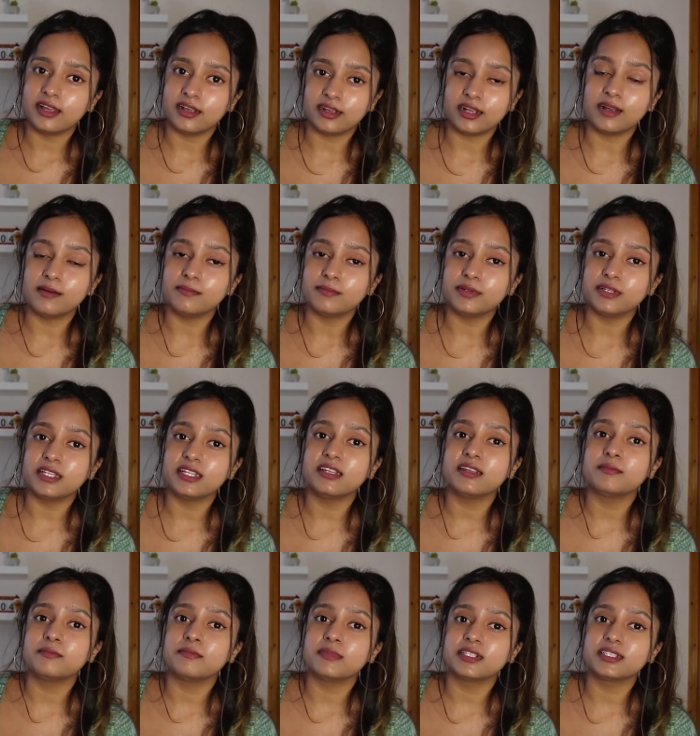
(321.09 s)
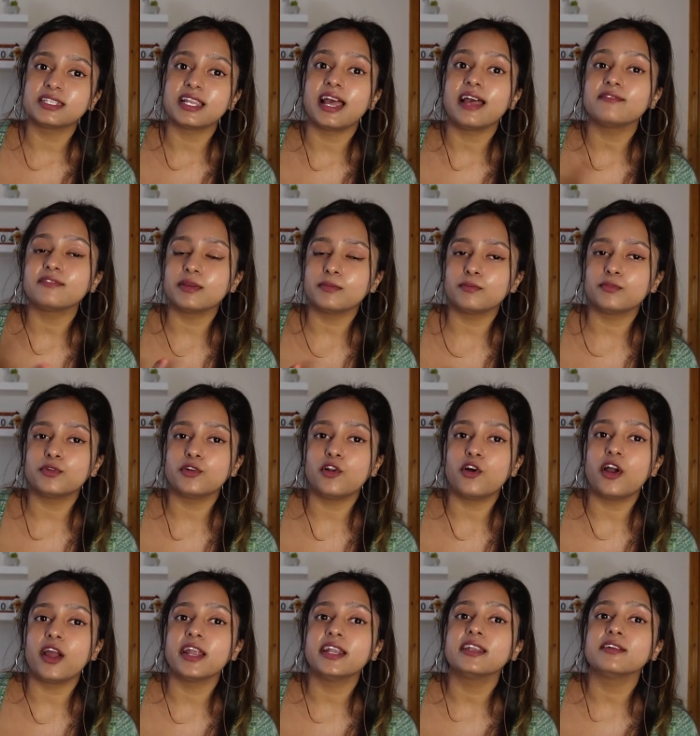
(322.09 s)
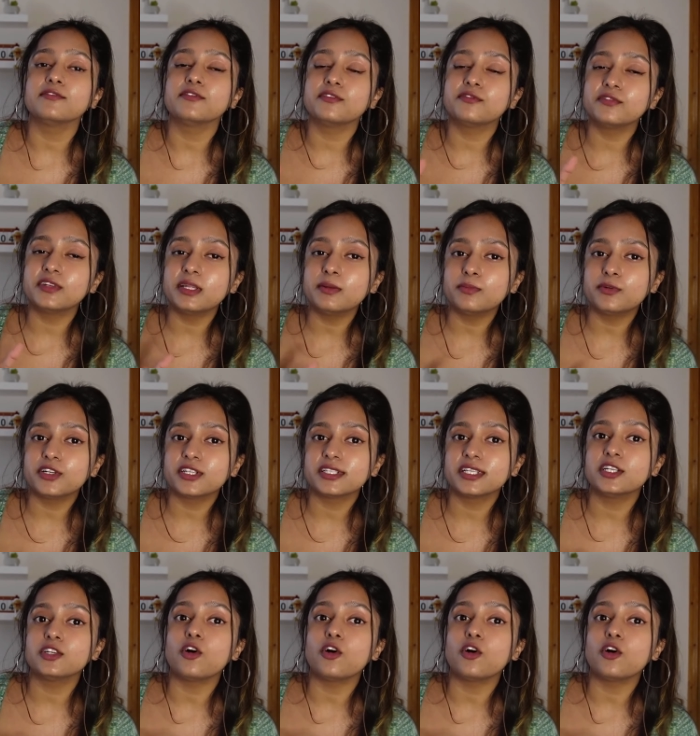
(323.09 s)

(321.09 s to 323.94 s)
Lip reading: company must have employed 50%